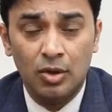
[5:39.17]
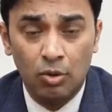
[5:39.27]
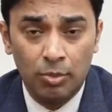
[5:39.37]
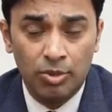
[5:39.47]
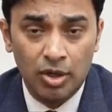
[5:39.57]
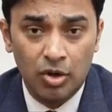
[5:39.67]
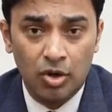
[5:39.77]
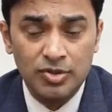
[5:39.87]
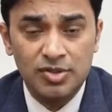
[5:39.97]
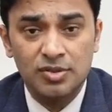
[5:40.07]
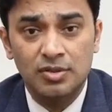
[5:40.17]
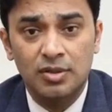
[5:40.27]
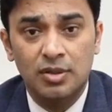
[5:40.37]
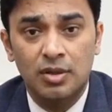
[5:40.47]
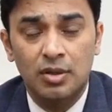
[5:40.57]
lower blood loss,
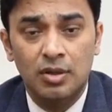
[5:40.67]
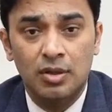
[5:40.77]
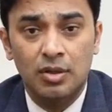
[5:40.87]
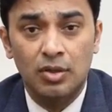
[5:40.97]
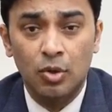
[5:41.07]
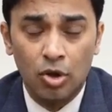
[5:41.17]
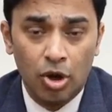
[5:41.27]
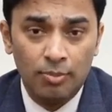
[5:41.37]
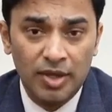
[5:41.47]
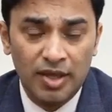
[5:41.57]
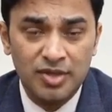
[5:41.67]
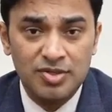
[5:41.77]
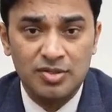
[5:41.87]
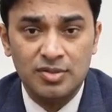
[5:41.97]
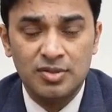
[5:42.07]
lower
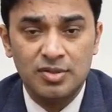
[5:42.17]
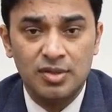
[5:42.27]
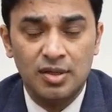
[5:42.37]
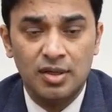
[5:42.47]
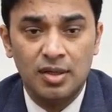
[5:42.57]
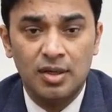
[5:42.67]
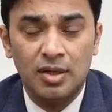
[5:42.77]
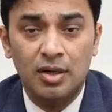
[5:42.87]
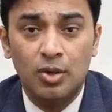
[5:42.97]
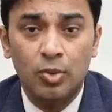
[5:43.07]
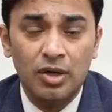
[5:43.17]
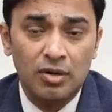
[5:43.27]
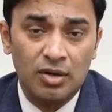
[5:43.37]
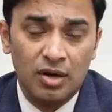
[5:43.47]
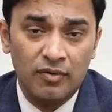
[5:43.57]
complications,
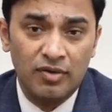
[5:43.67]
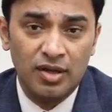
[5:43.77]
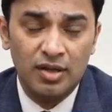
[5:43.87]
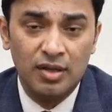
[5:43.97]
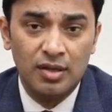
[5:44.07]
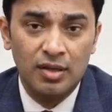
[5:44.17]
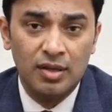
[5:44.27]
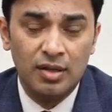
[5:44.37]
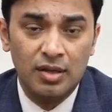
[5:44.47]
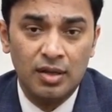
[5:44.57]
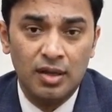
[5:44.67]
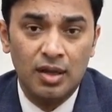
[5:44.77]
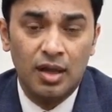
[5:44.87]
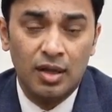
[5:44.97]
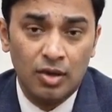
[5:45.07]
quicker recovery,
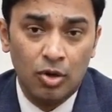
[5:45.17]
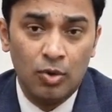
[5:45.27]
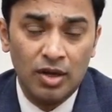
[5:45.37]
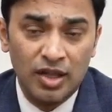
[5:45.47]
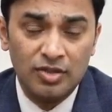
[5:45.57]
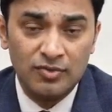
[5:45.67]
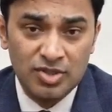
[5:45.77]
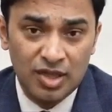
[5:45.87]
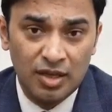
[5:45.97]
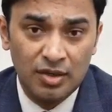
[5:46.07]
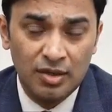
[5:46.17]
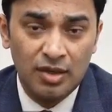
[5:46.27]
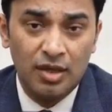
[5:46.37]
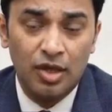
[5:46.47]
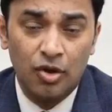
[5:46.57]
and lower length of stay
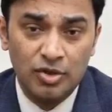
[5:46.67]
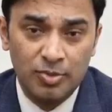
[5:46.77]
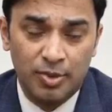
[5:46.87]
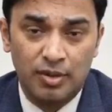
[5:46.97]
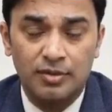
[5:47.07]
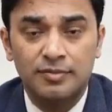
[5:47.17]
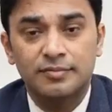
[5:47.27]
in hospital.